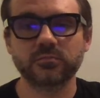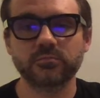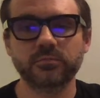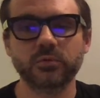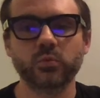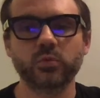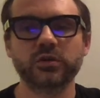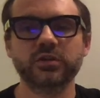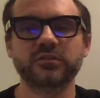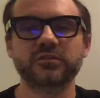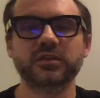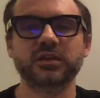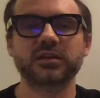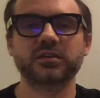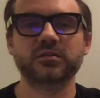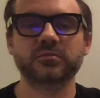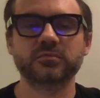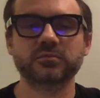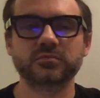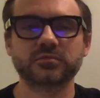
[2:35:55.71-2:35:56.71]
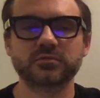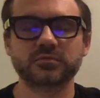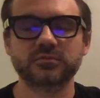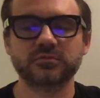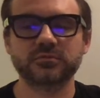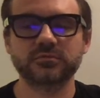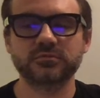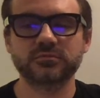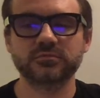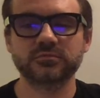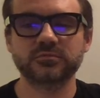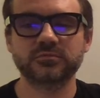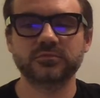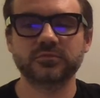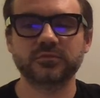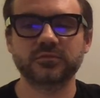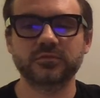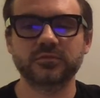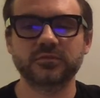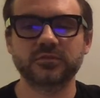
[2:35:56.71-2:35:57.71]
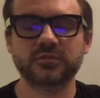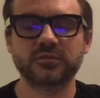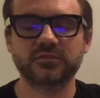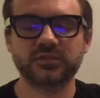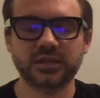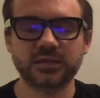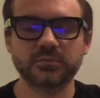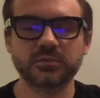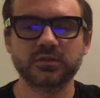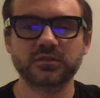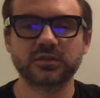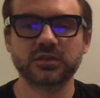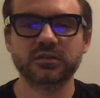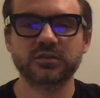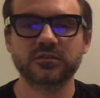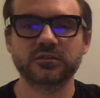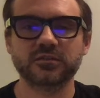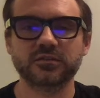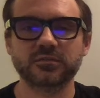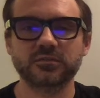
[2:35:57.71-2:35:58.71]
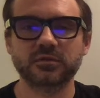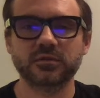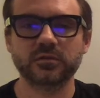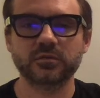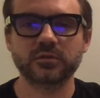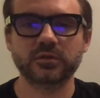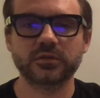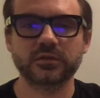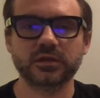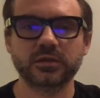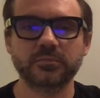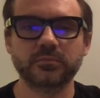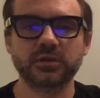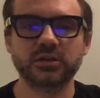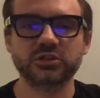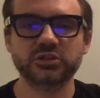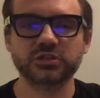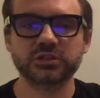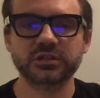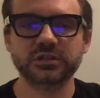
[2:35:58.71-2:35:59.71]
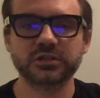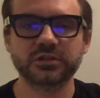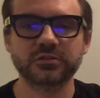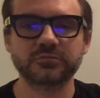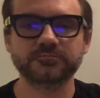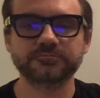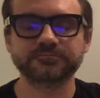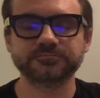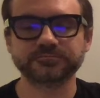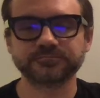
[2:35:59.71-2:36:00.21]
But what is that statement that is uh, that I'm mentioning here?